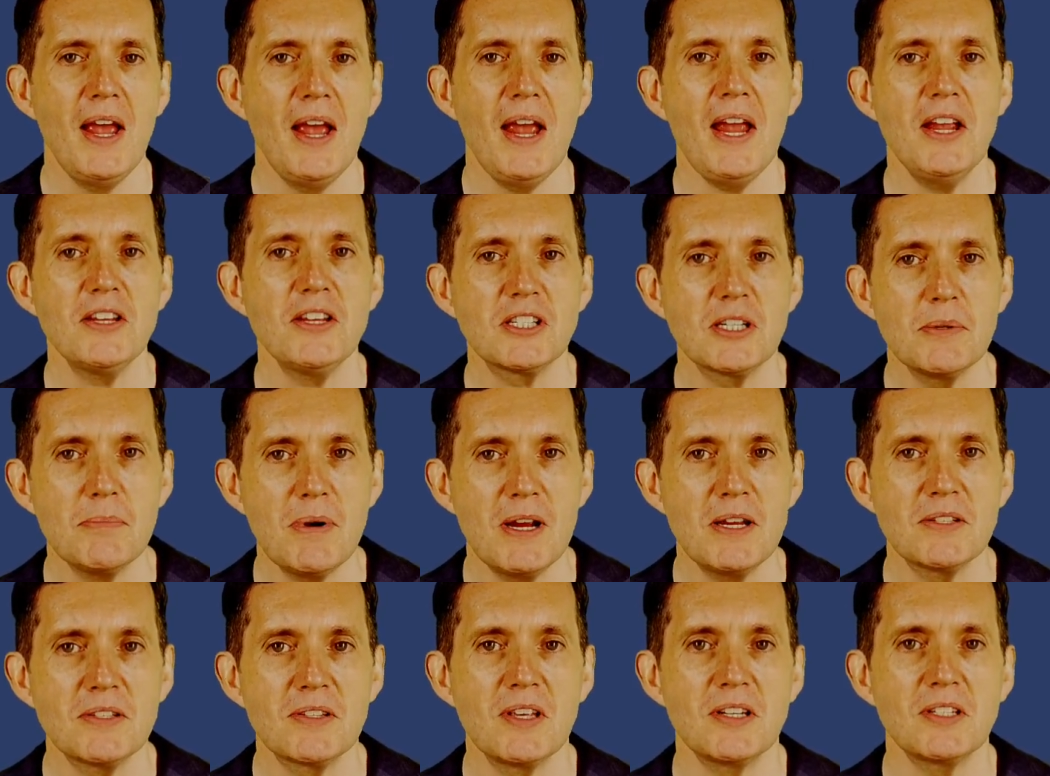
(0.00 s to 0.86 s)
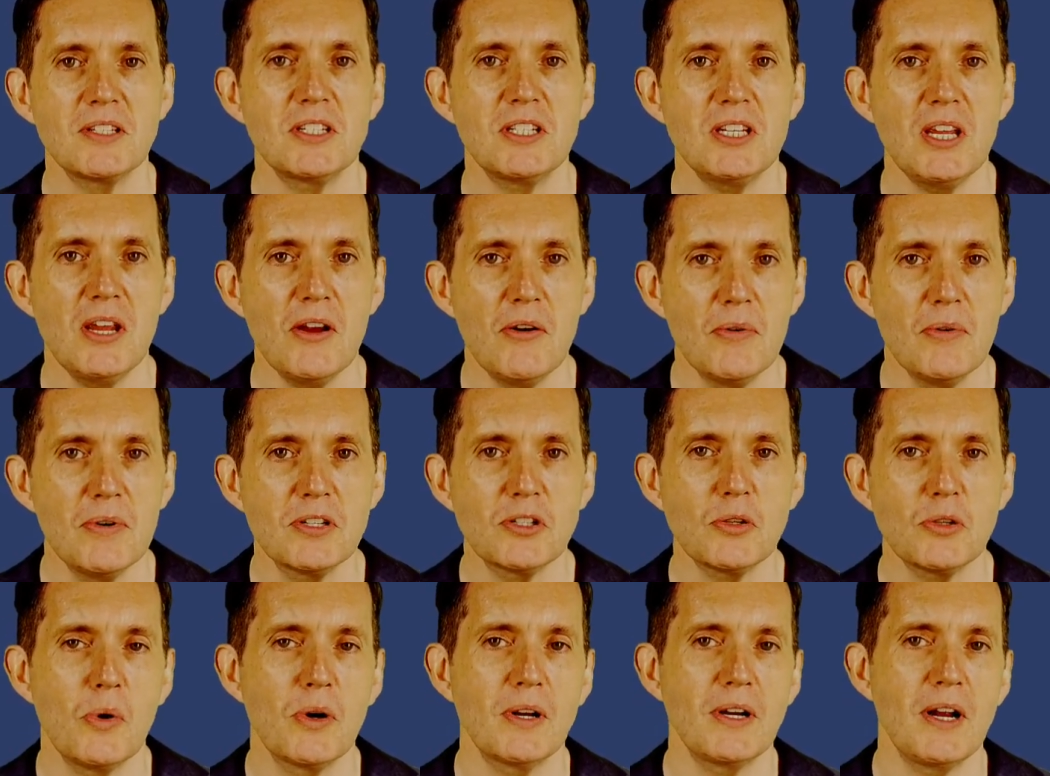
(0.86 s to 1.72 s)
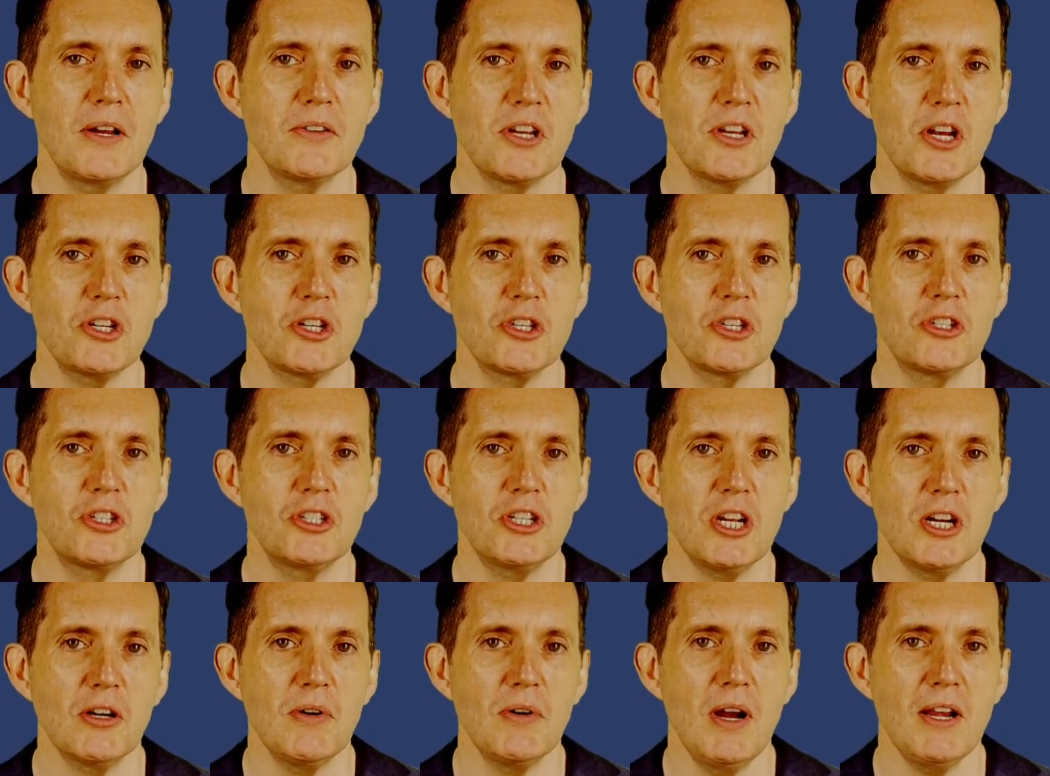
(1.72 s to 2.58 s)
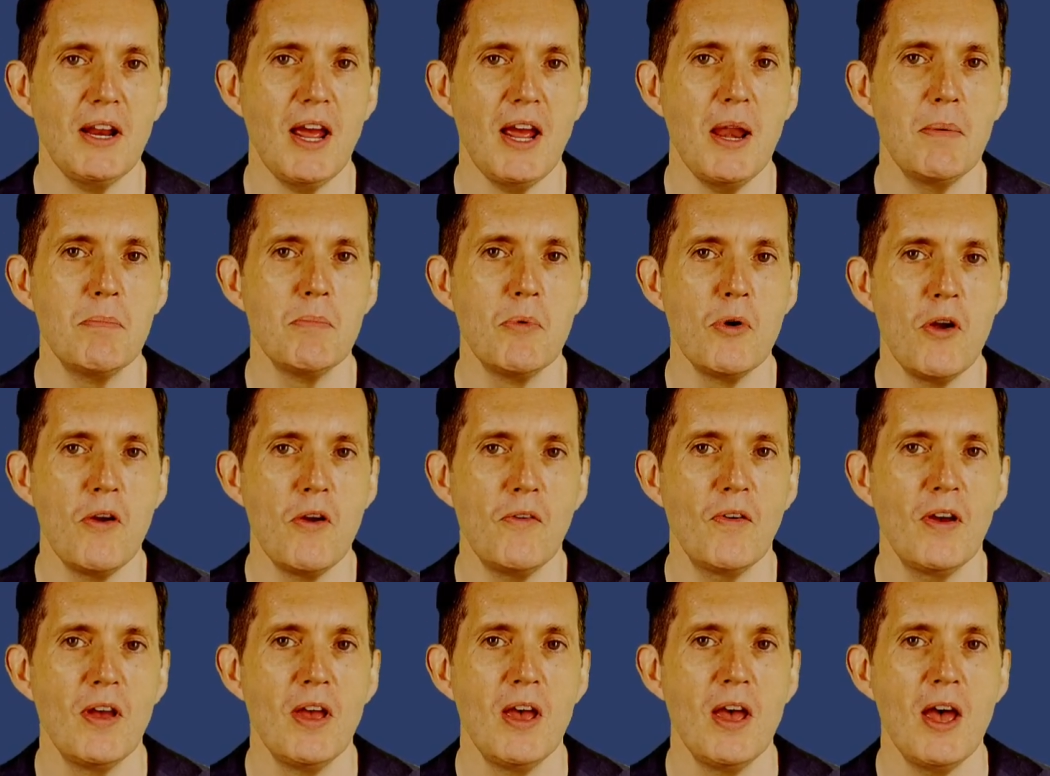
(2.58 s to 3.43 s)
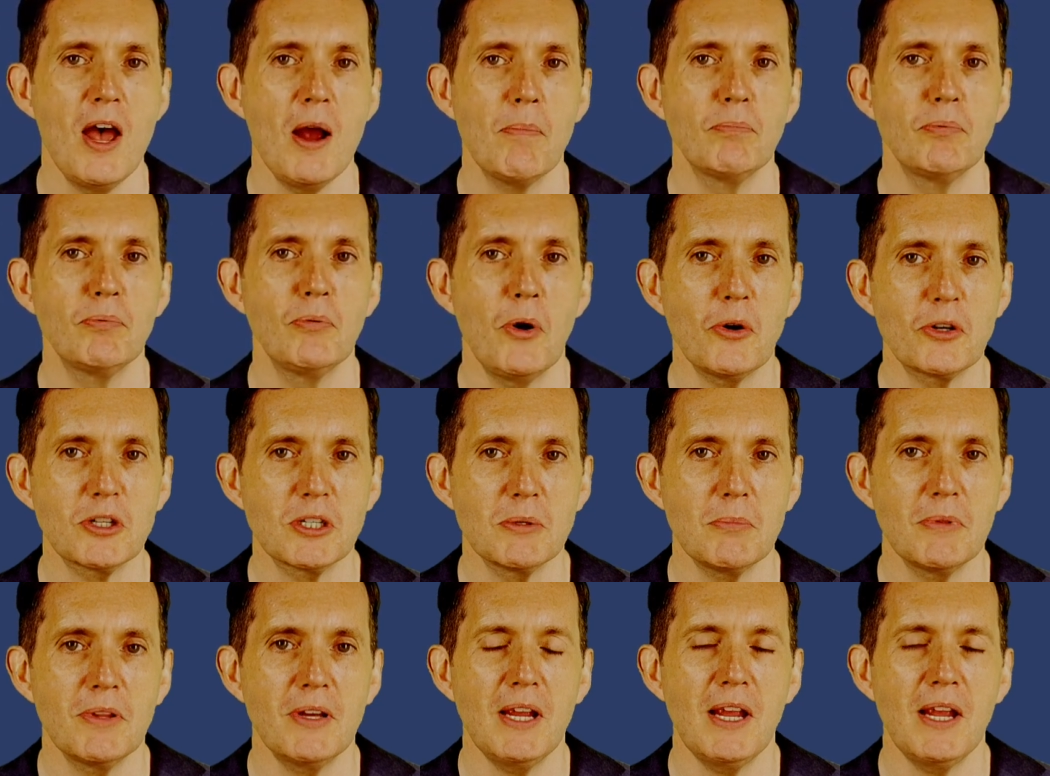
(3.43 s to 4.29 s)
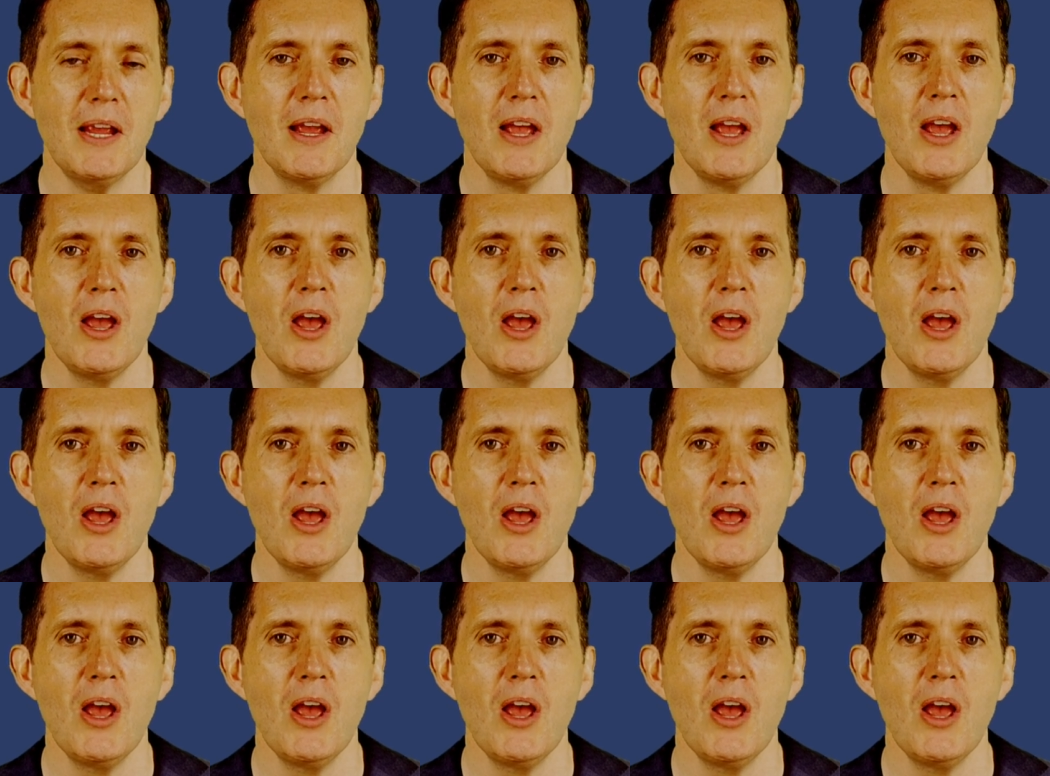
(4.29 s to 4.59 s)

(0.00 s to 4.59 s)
estimates that terrorist organizations generate and move approximately